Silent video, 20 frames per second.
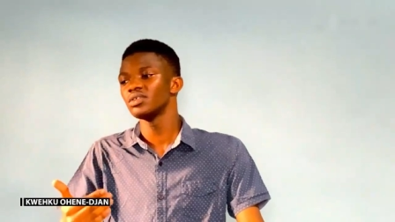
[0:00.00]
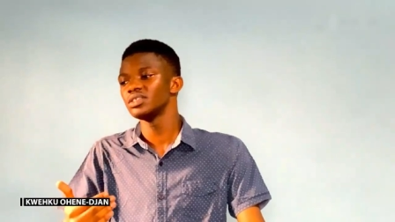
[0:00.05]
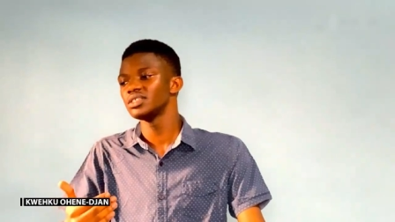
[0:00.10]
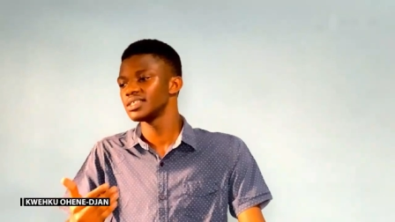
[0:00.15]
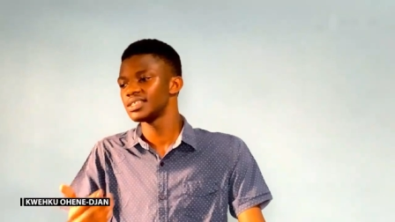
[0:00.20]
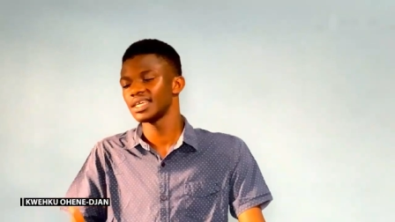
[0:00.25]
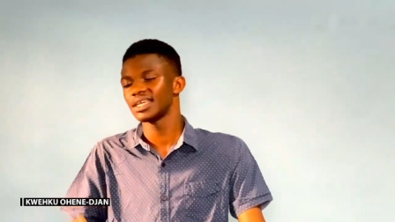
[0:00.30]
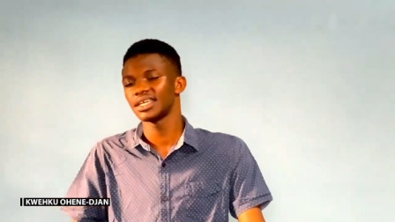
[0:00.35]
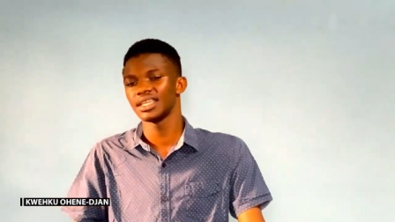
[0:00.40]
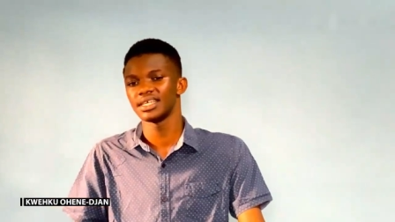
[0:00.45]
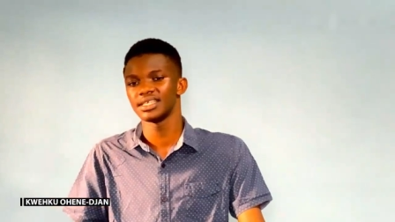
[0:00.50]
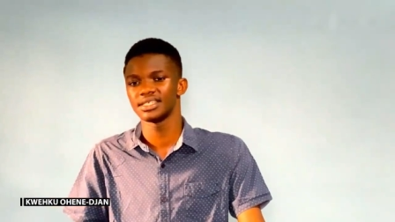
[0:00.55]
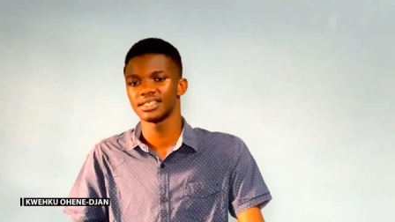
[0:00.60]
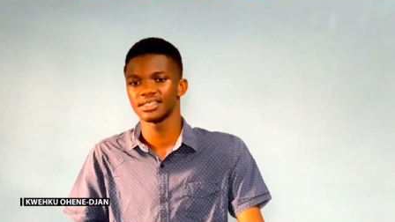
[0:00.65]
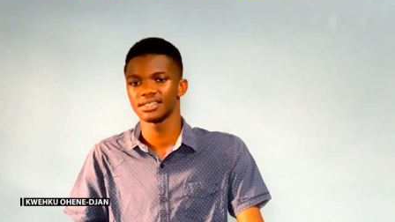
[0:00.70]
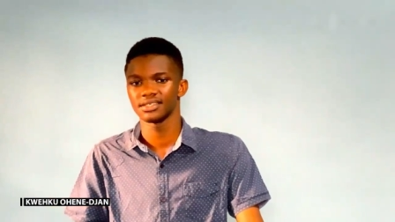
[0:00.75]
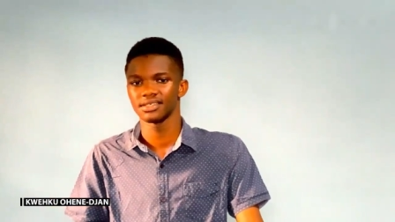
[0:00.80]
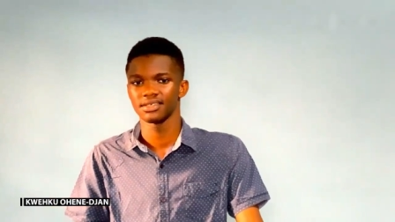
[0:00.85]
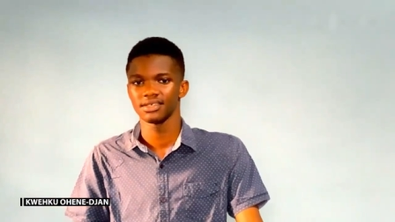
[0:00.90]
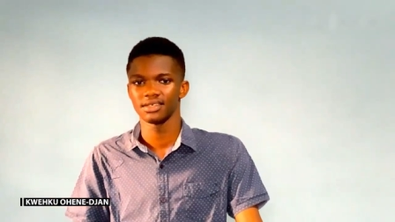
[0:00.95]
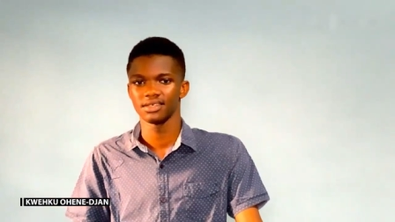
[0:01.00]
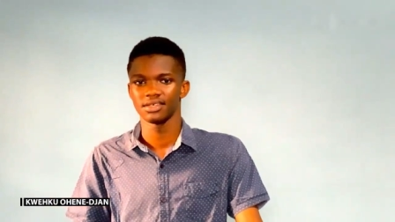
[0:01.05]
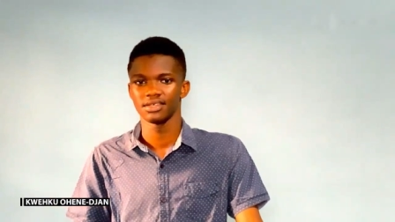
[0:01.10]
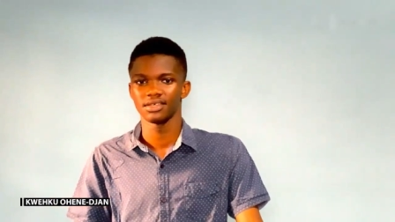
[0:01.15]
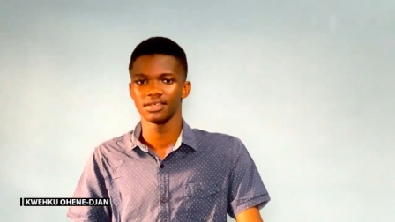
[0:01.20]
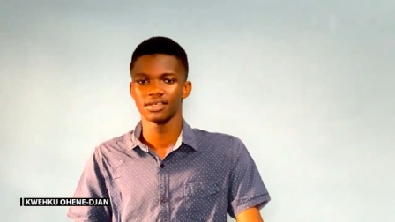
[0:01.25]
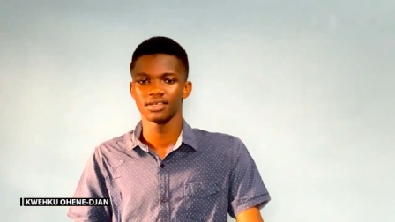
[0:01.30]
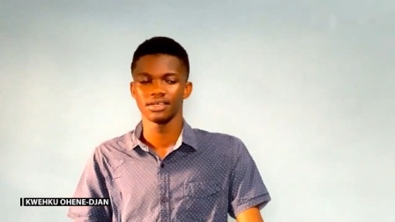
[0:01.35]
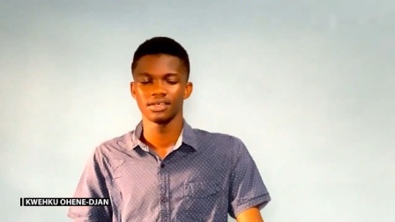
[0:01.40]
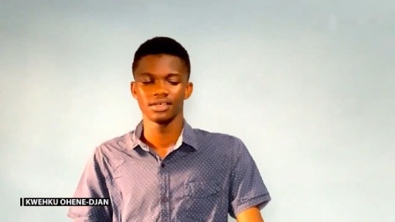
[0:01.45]
sickness.
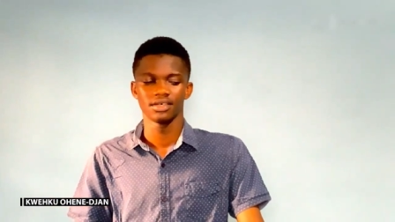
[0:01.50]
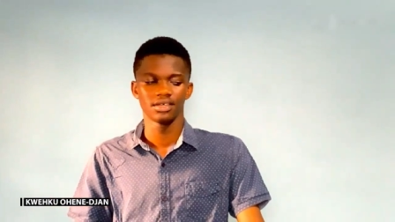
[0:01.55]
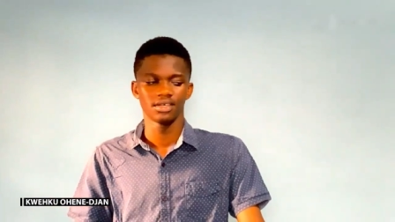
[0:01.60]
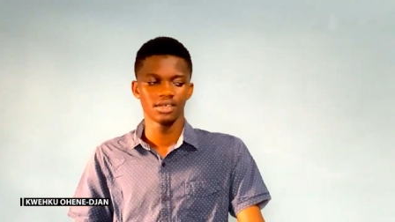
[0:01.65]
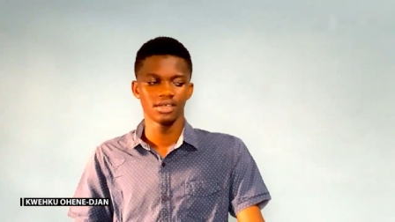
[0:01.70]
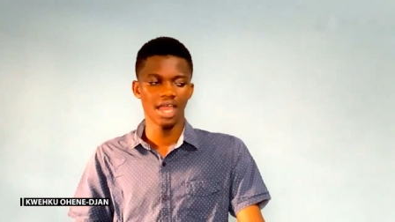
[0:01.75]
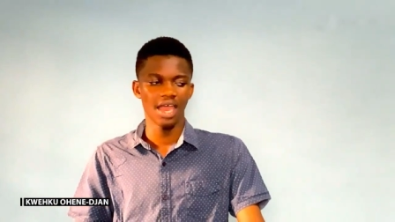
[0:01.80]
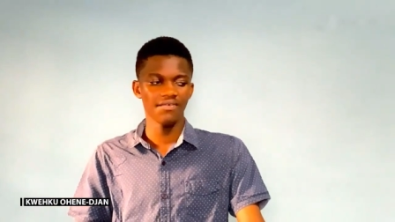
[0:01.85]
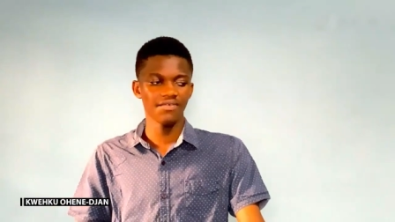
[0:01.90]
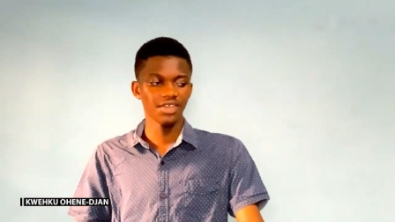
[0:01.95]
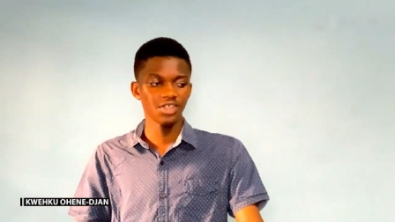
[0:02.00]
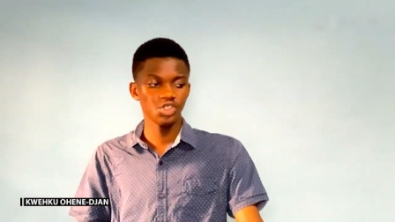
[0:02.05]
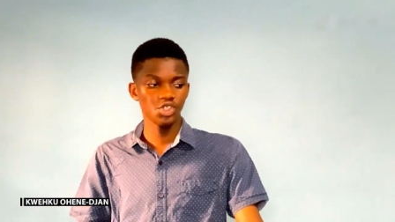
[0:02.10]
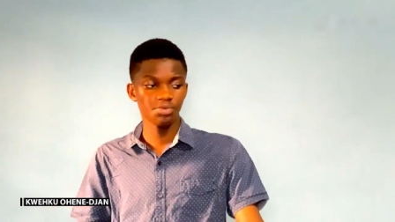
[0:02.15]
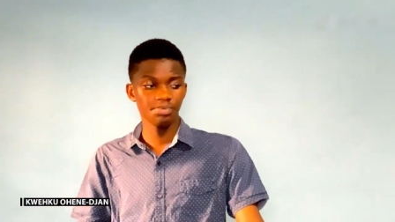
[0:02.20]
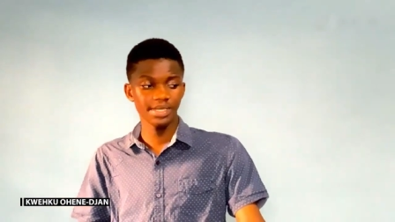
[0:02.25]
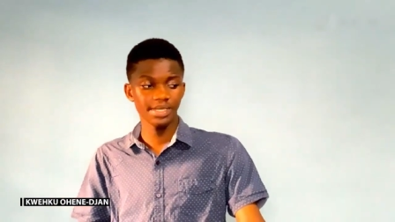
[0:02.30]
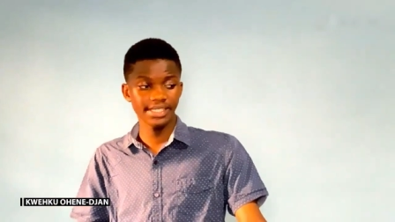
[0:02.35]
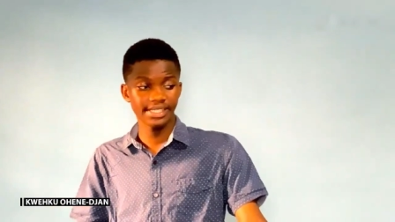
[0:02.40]
Haven't you been